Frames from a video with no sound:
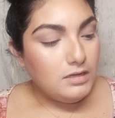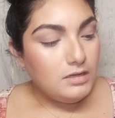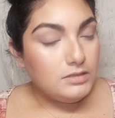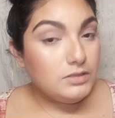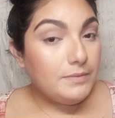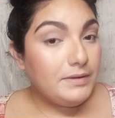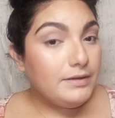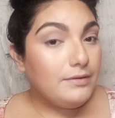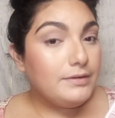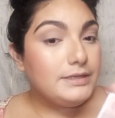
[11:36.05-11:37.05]
So I'm going to
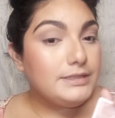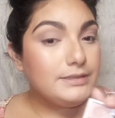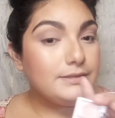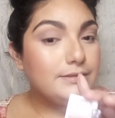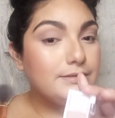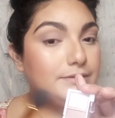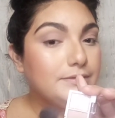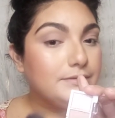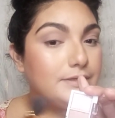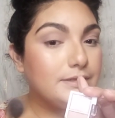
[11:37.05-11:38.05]
go
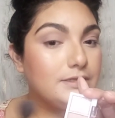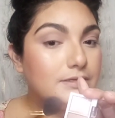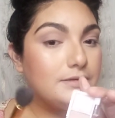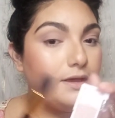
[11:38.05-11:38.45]
into this,